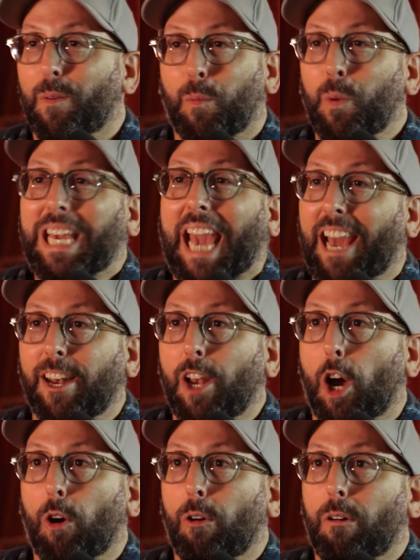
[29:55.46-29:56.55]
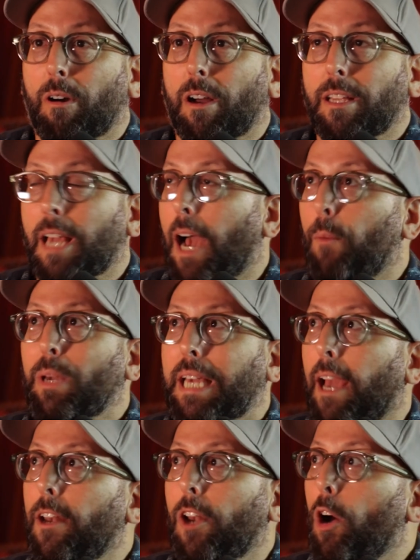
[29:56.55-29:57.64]
We can't know. Yeah, we
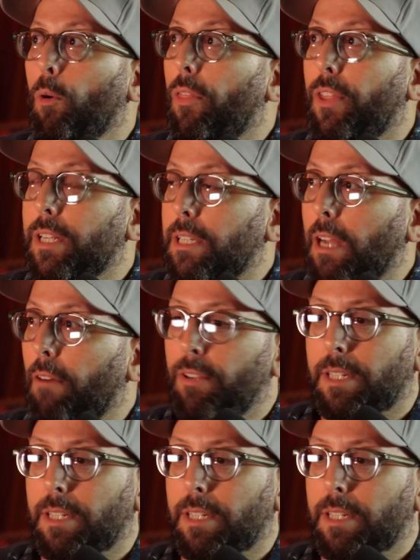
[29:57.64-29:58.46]
can't know with this stuff.